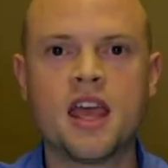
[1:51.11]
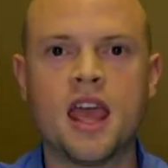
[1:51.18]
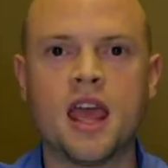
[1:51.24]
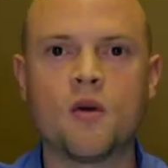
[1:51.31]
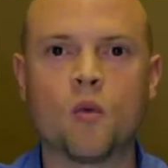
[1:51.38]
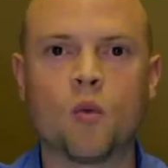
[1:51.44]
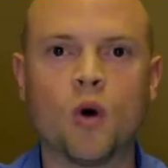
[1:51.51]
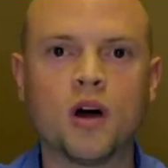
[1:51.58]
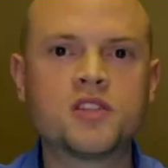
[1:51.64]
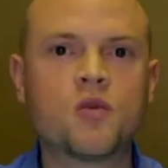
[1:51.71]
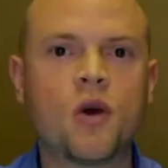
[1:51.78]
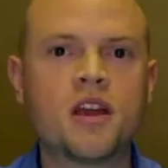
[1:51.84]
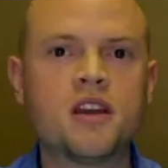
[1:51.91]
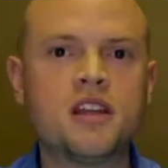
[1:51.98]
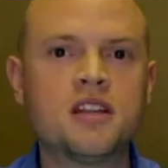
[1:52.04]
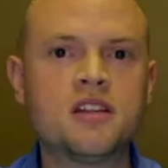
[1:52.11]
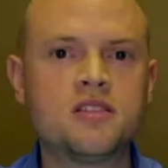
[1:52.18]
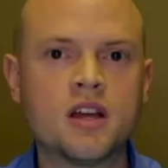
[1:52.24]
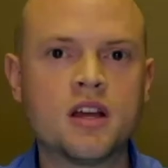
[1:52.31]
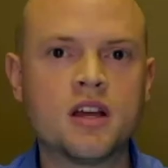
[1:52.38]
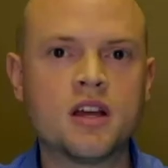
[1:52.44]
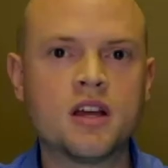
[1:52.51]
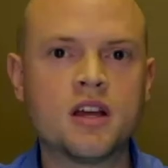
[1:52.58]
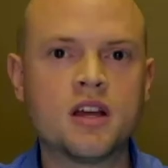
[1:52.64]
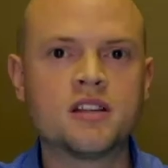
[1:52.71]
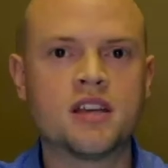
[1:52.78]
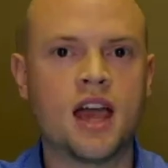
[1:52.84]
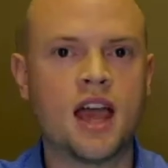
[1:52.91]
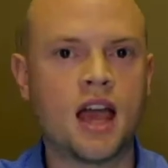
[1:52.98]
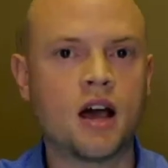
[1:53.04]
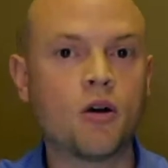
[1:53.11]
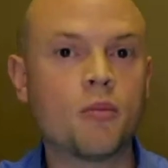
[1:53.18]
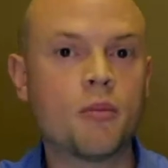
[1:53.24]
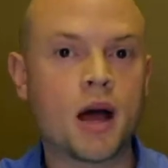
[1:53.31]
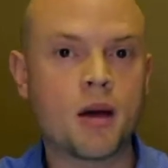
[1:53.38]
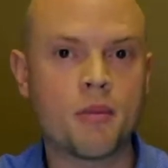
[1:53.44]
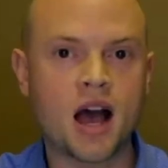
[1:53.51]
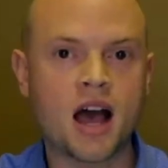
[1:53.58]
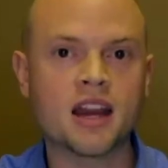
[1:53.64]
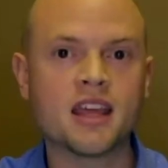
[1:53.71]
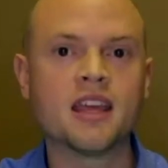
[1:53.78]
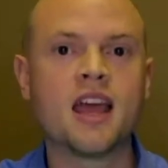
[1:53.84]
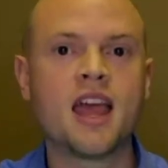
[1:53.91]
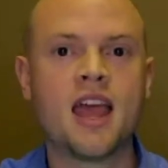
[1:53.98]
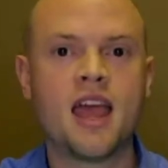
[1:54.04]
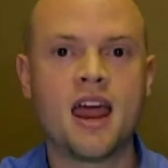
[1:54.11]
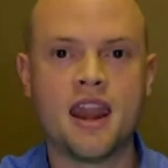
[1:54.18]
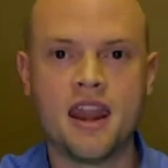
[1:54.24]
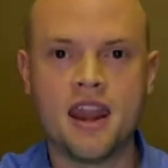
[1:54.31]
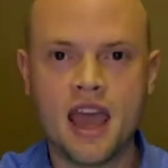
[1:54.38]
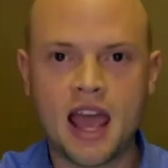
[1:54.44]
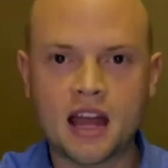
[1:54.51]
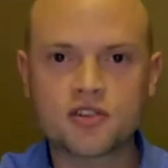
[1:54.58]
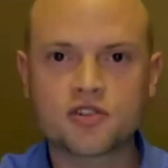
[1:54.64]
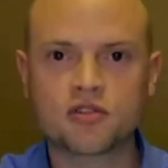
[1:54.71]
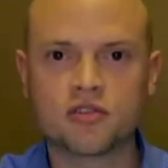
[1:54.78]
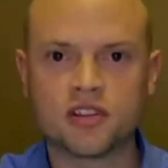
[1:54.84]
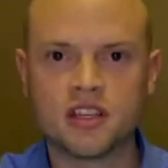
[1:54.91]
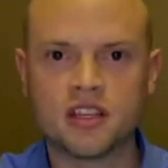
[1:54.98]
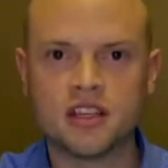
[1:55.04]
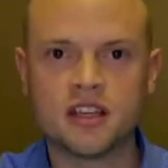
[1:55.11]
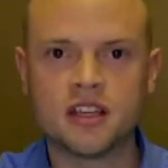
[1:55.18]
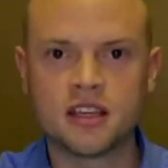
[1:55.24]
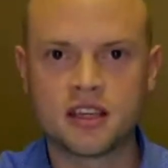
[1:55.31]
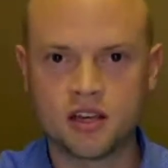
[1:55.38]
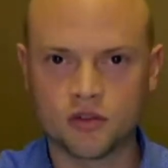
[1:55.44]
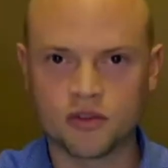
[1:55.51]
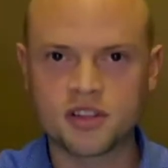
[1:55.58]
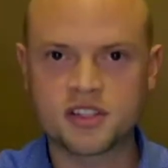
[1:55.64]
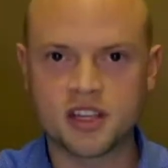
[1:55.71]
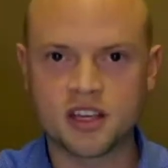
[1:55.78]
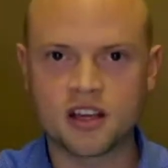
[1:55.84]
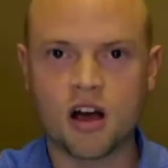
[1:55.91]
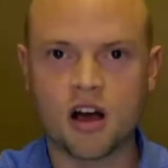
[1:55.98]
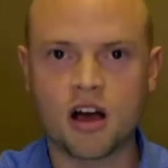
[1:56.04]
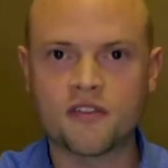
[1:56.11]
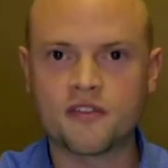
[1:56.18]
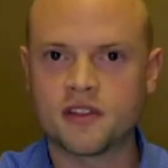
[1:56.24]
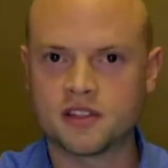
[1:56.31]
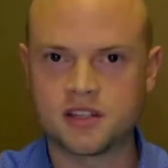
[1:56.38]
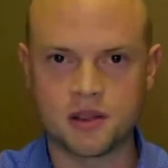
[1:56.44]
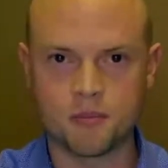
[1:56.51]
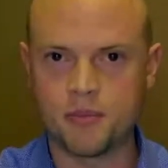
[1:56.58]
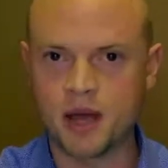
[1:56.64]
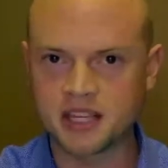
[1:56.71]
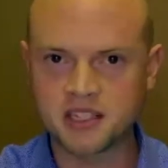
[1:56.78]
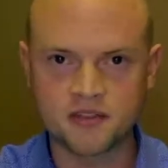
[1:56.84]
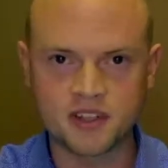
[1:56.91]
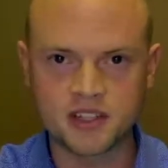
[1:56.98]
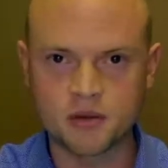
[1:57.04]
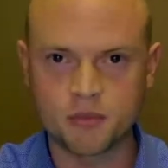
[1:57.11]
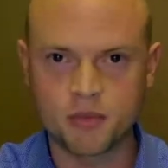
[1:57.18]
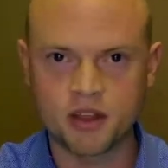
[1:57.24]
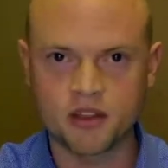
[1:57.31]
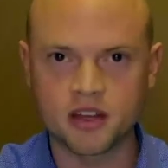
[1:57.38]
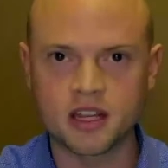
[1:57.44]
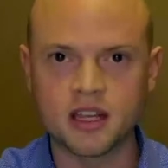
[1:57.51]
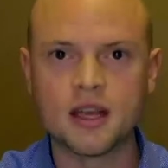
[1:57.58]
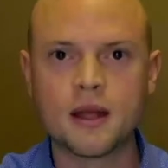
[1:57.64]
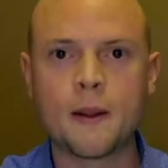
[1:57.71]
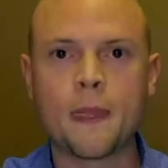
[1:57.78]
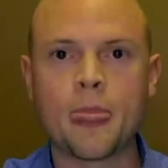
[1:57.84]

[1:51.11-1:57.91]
And what do I need to do to help my body naturally kill this thing off to the best of its ability